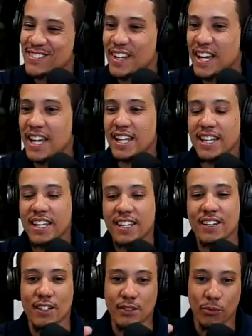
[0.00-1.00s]
man. And then you
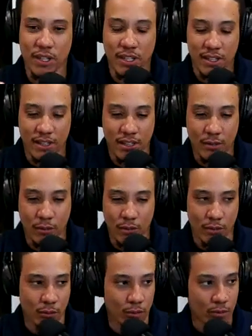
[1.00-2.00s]
know, with
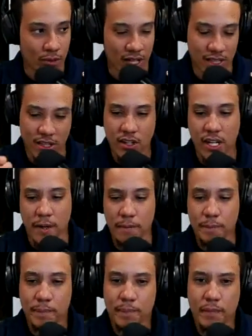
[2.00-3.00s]
I said, okay,
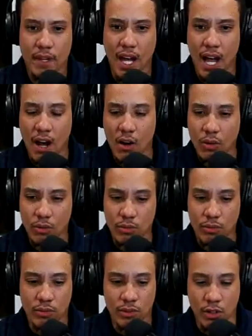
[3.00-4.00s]
how
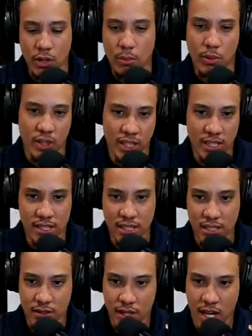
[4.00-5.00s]
durable is
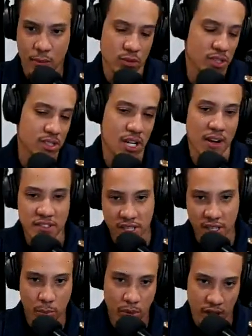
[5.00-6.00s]
these cables? Because obviously
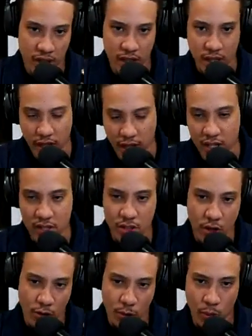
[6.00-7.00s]
they're putting it in there. There's
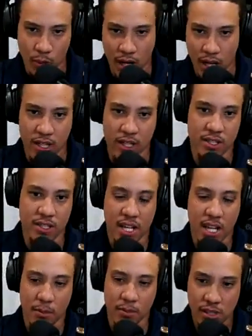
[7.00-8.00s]
no way that these
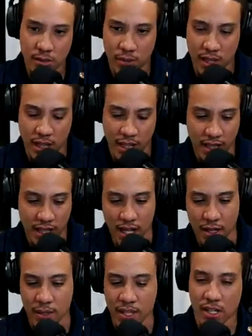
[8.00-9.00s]
cables can be like they got to
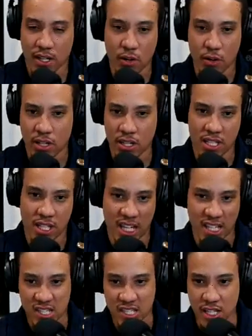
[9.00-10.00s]
be encoded in like
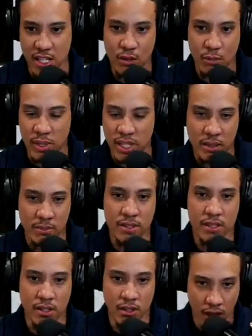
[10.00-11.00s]
steel beams.
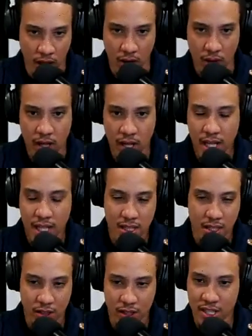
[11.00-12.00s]
No, it's
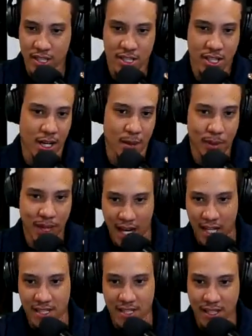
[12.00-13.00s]
literally just like a
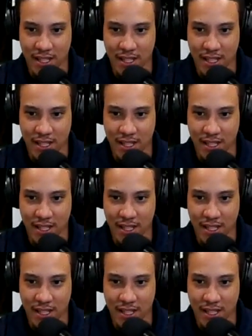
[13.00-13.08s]
plastic.